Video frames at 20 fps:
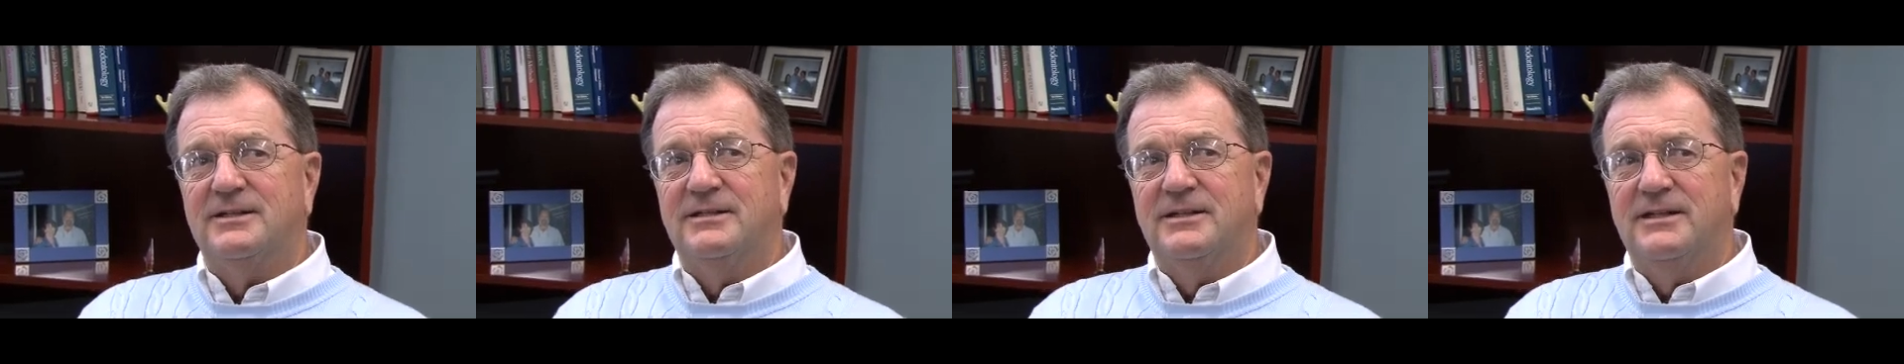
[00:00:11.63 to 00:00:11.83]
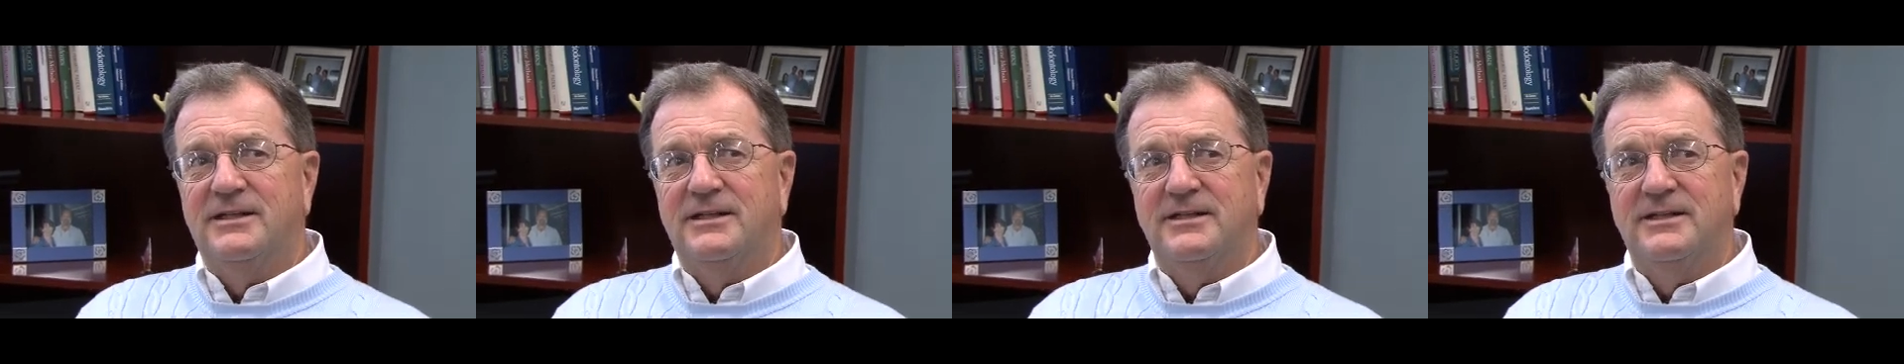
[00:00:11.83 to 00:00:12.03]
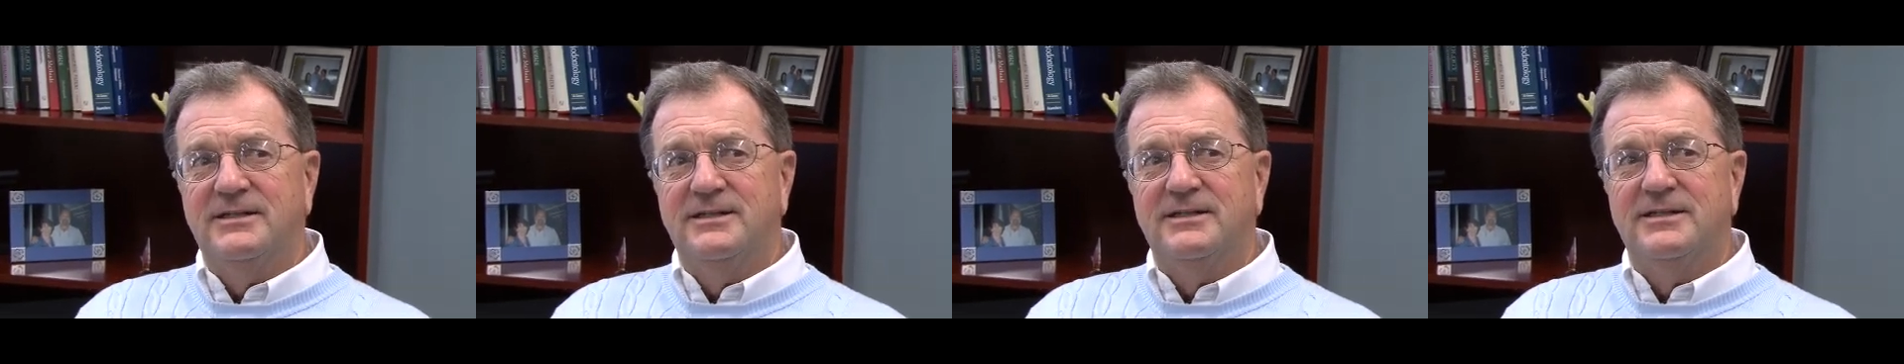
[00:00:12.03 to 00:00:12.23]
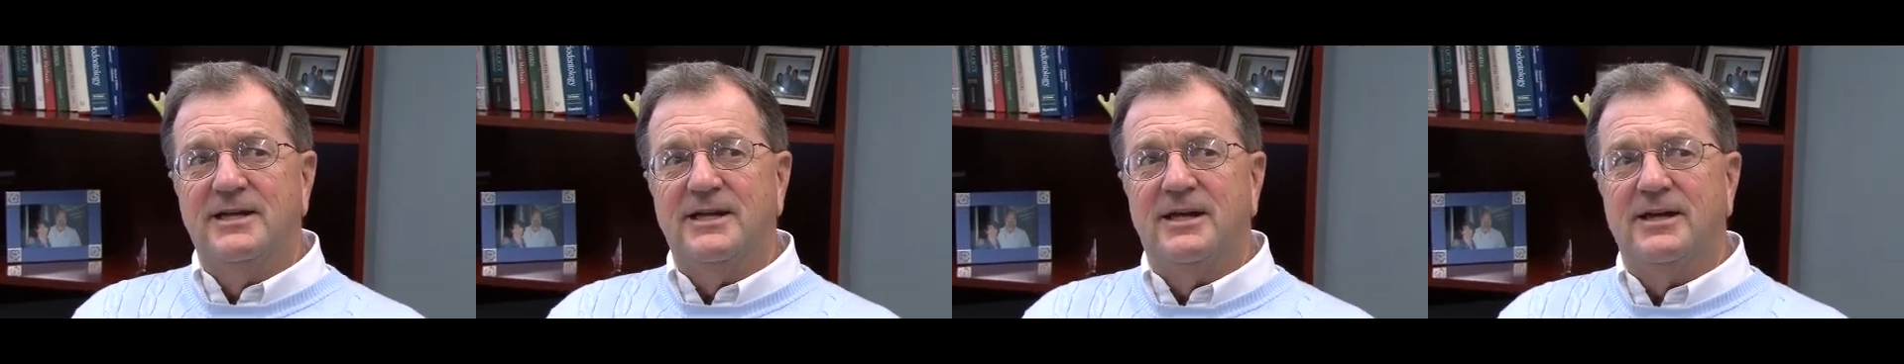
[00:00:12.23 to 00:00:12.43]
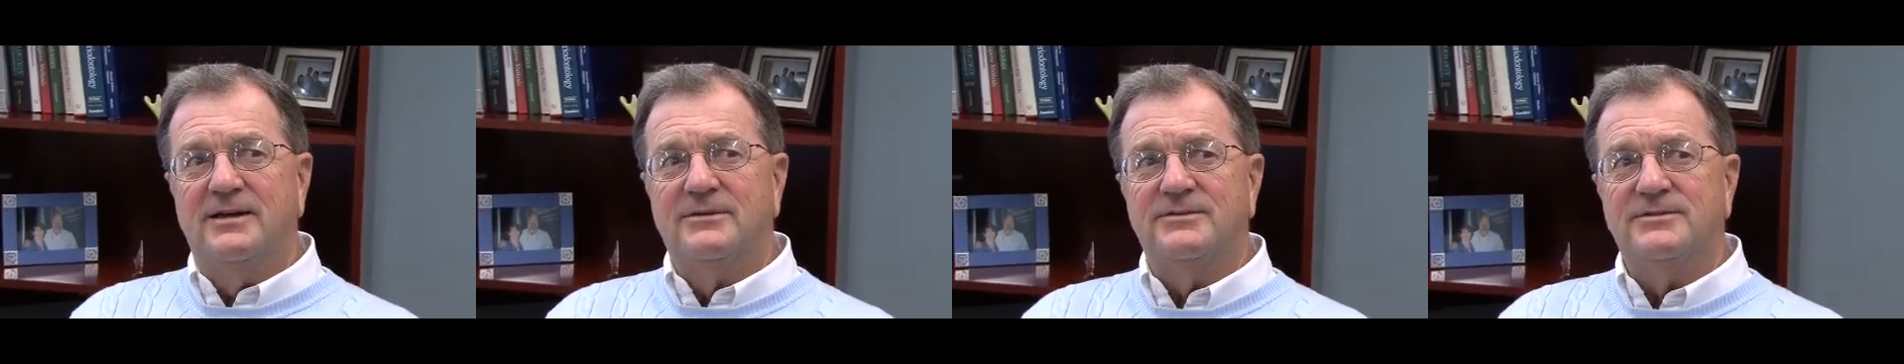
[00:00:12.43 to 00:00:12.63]
need to
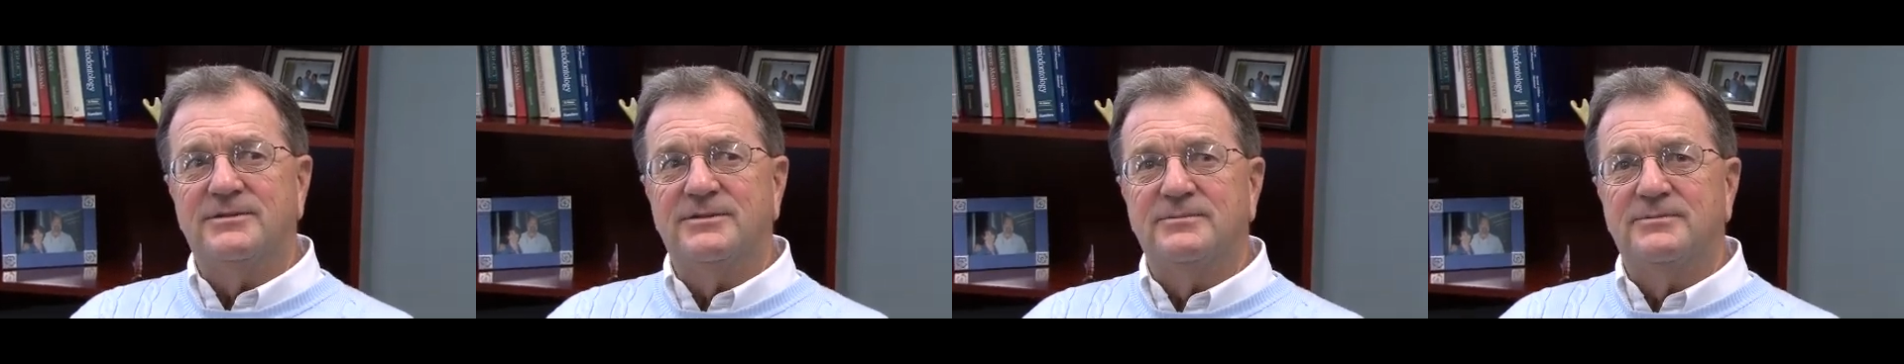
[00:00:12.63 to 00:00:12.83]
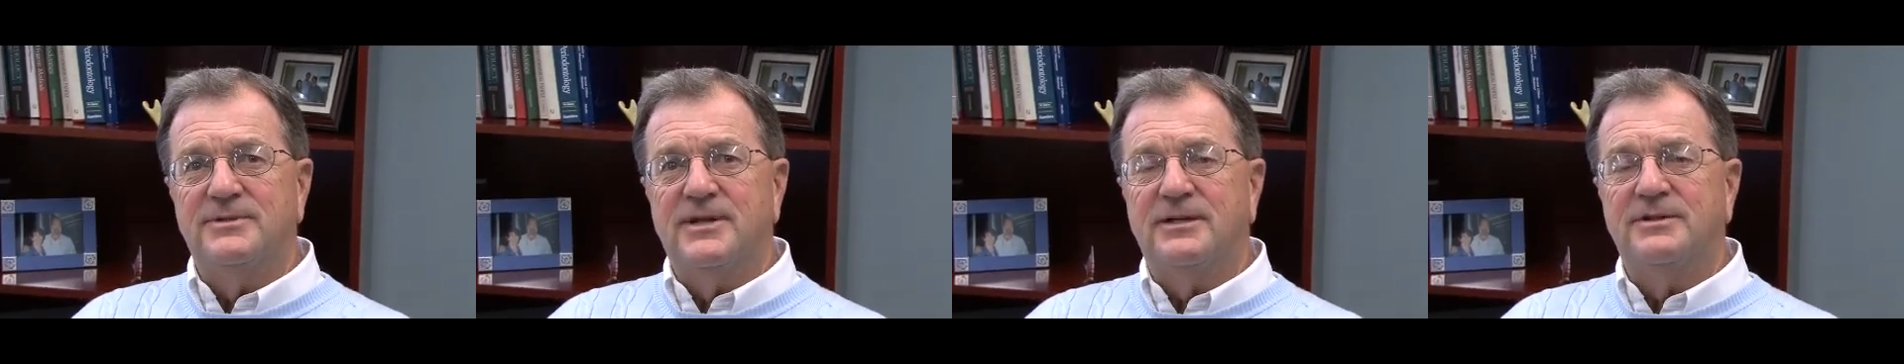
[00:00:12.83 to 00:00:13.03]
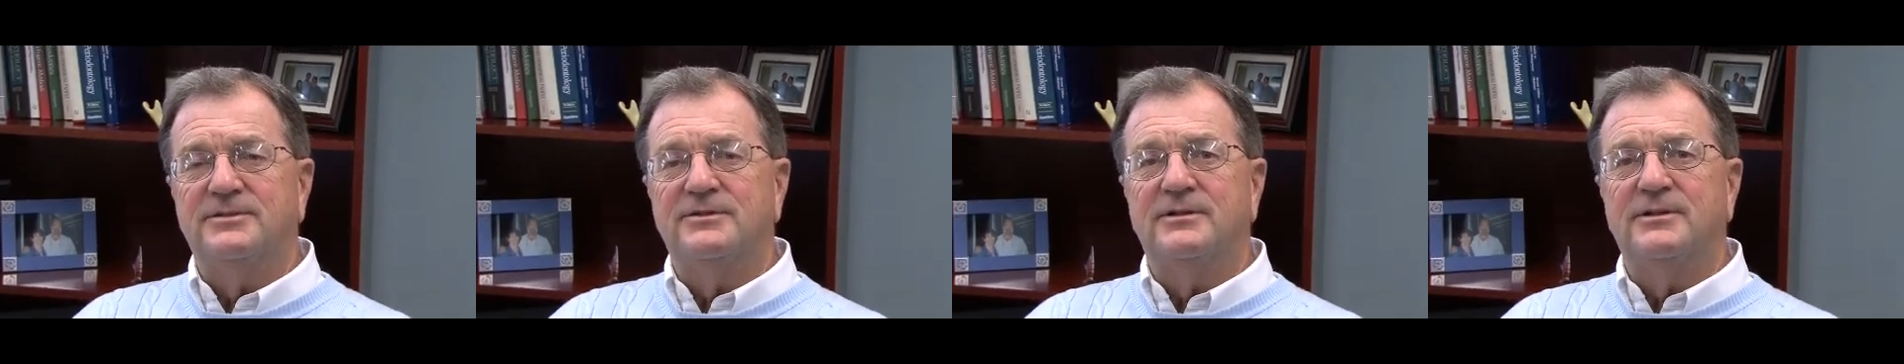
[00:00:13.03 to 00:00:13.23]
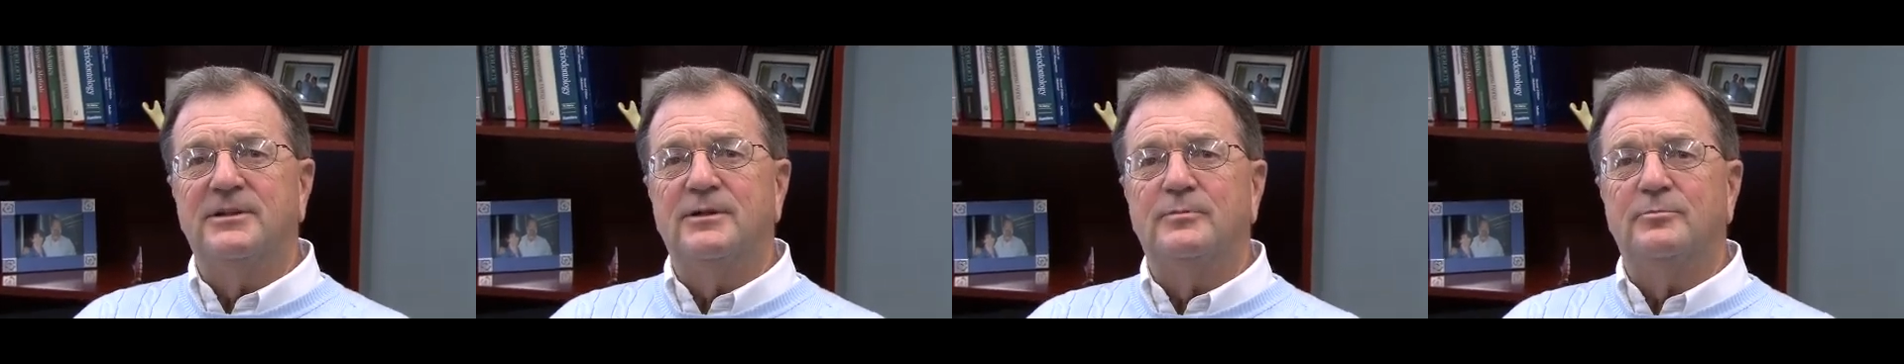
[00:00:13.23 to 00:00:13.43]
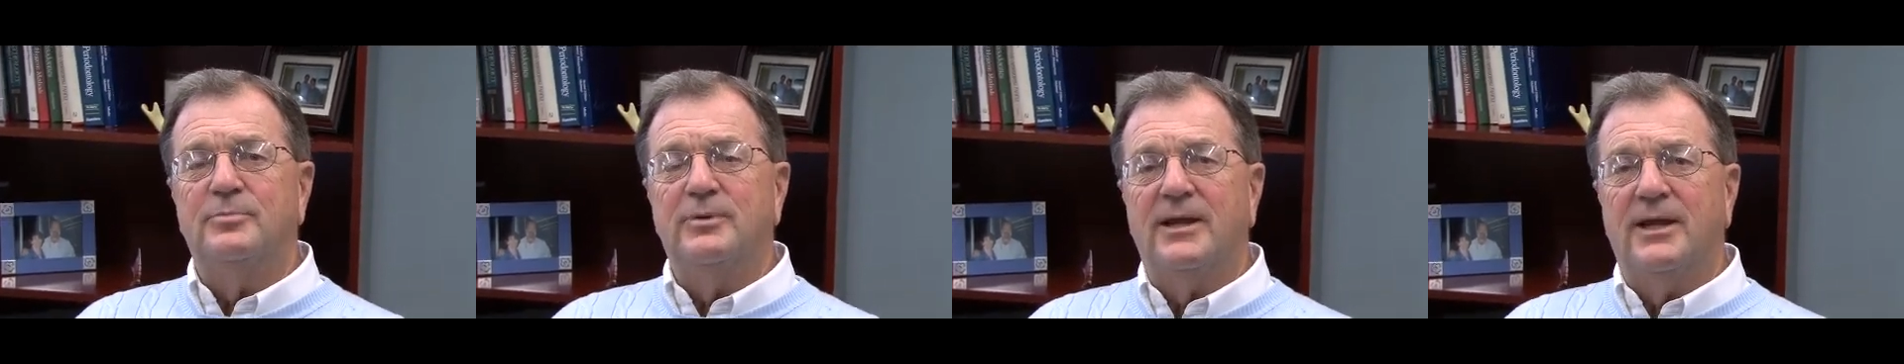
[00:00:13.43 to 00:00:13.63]
have some dental
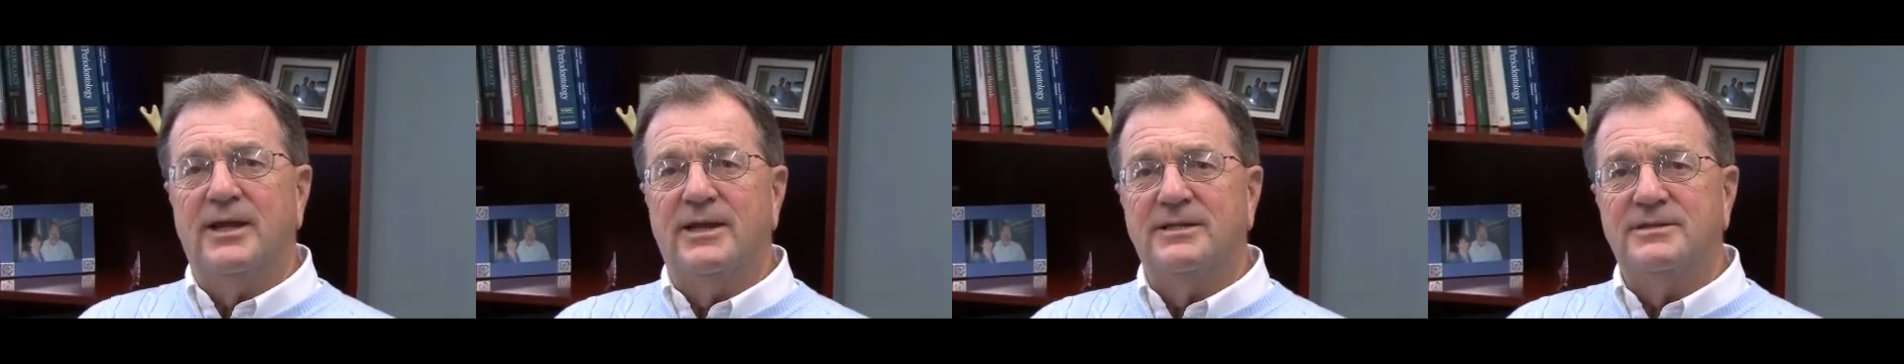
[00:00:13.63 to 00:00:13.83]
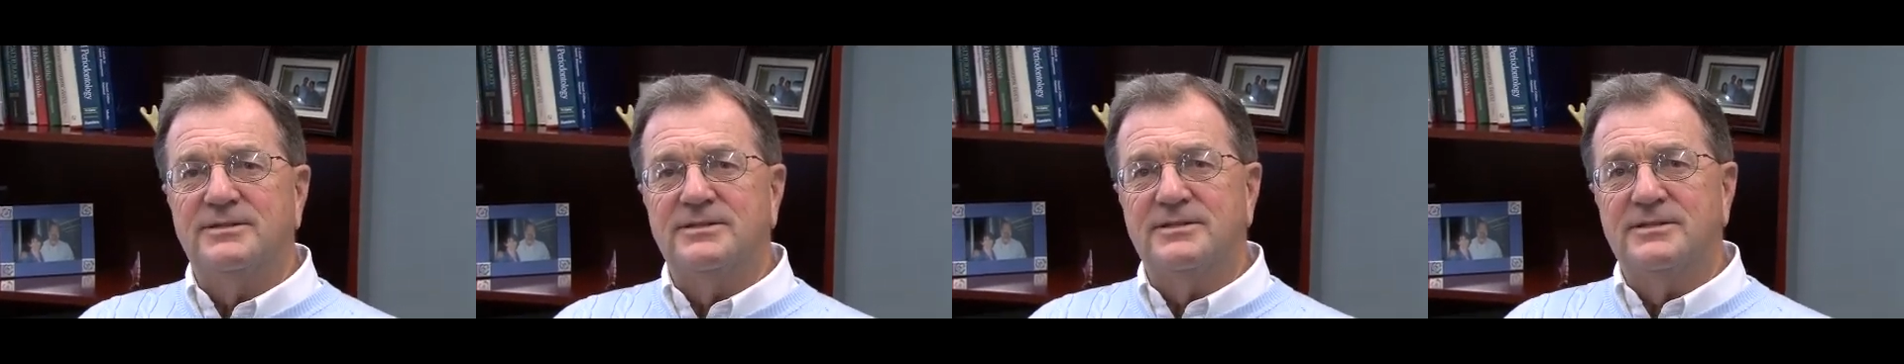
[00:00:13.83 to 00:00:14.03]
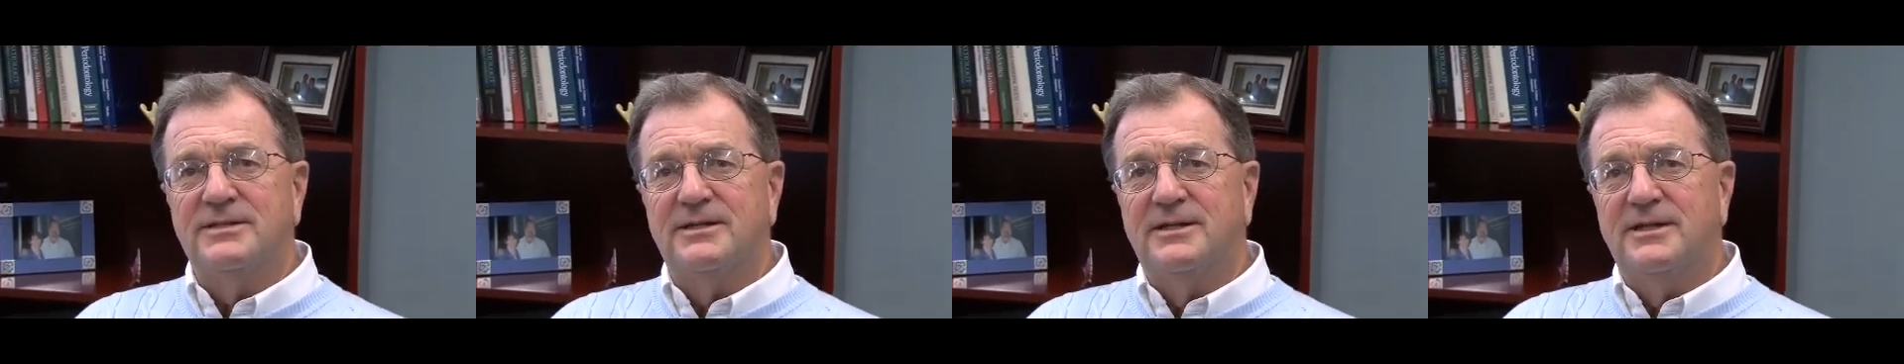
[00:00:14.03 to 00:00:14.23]
implants,